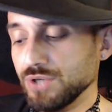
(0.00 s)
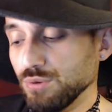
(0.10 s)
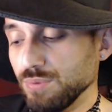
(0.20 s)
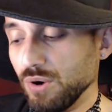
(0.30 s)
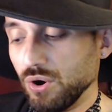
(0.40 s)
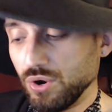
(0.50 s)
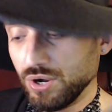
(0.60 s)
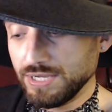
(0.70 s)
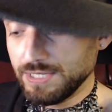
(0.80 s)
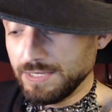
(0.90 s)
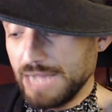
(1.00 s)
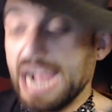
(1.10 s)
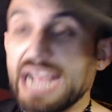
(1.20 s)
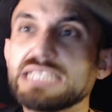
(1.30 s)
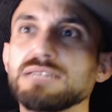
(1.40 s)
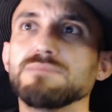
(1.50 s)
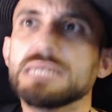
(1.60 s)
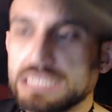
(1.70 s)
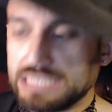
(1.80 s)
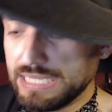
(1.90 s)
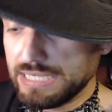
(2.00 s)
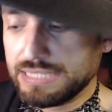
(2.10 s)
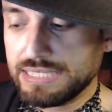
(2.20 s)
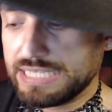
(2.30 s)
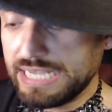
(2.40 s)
no more. I admit the